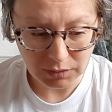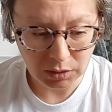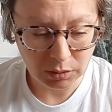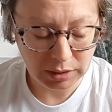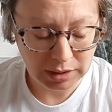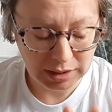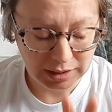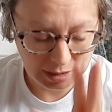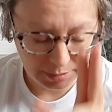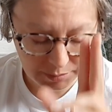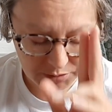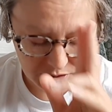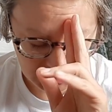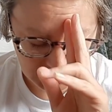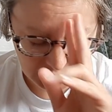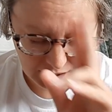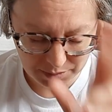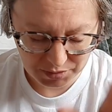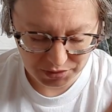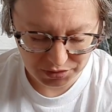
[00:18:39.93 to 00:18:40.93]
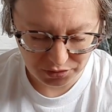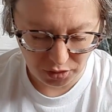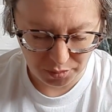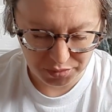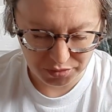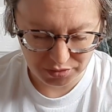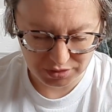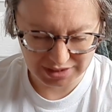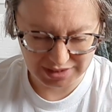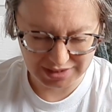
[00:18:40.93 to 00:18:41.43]
Okay, let me just get my thought
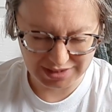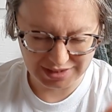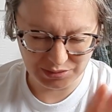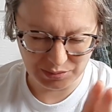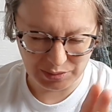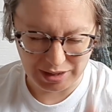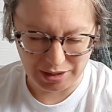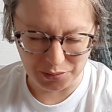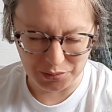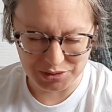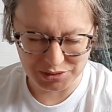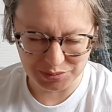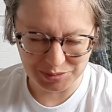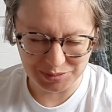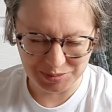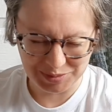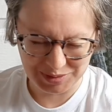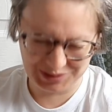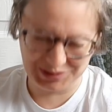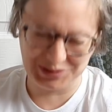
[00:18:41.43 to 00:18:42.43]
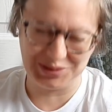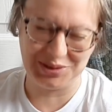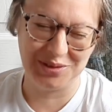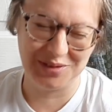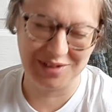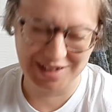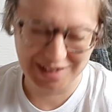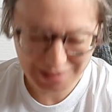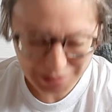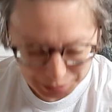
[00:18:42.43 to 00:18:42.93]
processes where I was with my
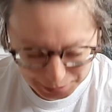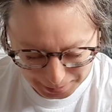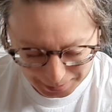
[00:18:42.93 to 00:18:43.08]
story.